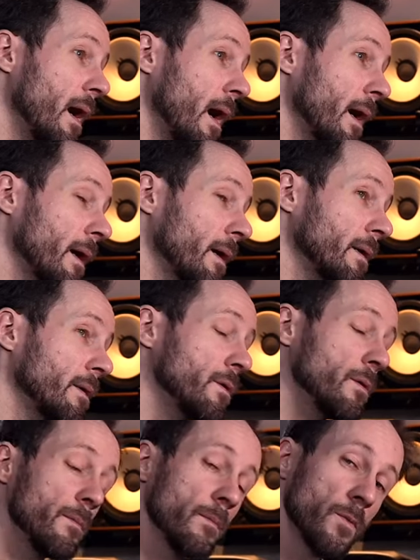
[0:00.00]

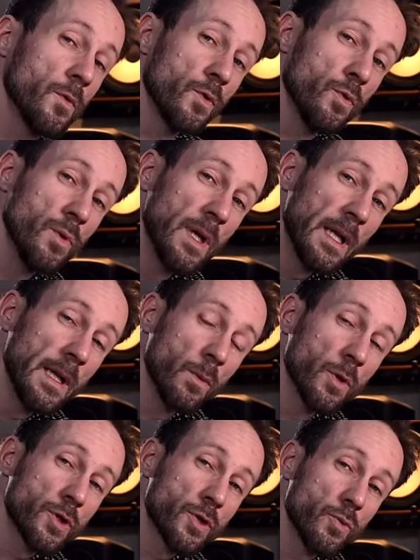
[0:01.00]
I really
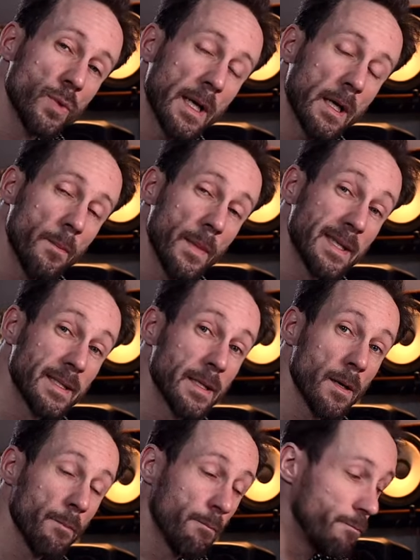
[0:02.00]
would recommend
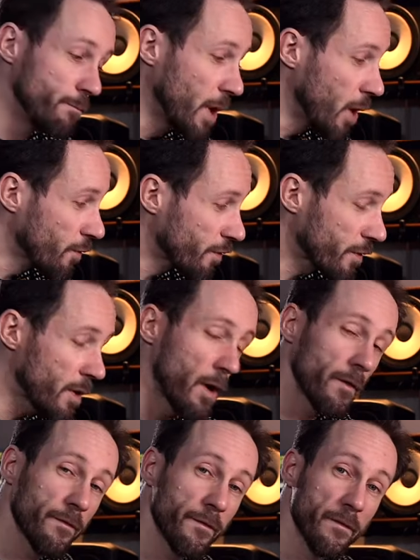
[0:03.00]
both
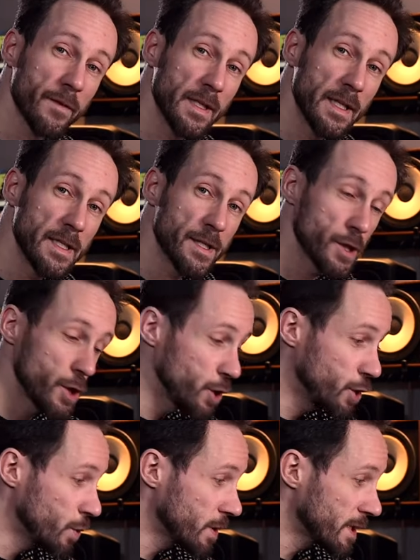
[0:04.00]
of these
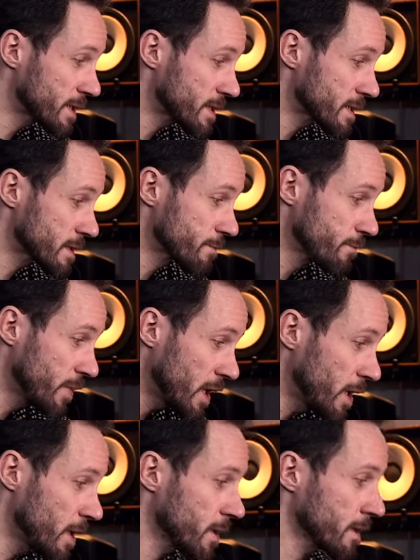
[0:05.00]
units,
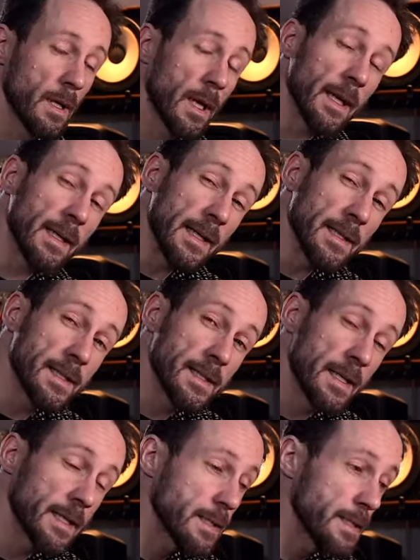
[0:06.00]
but like I
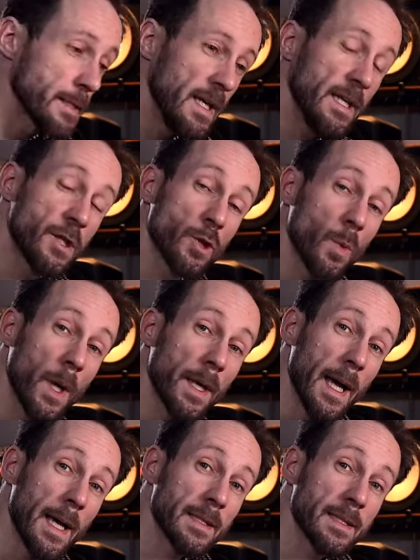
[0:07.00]
said, each one
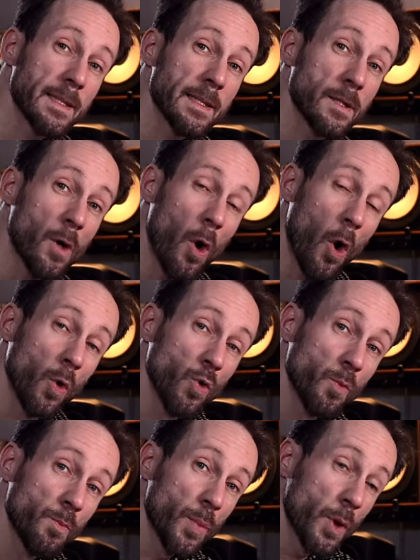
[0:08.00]
has its
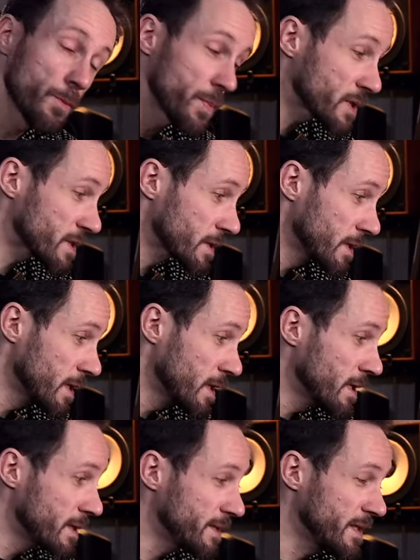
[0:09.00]
own purpose.
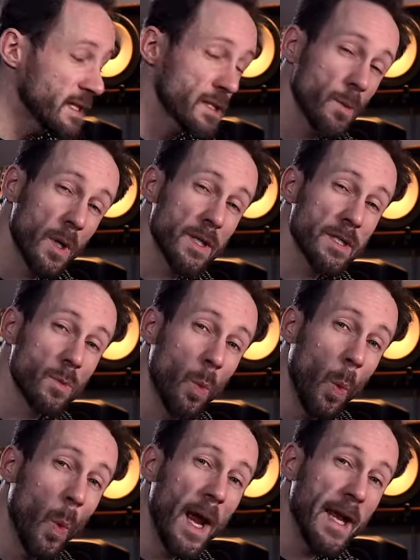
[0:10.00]
This one is
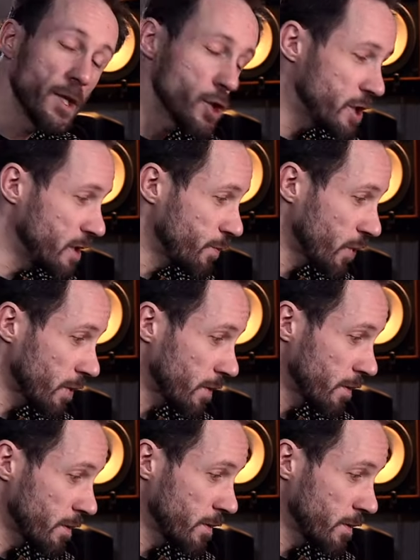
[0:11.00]
way cheaper.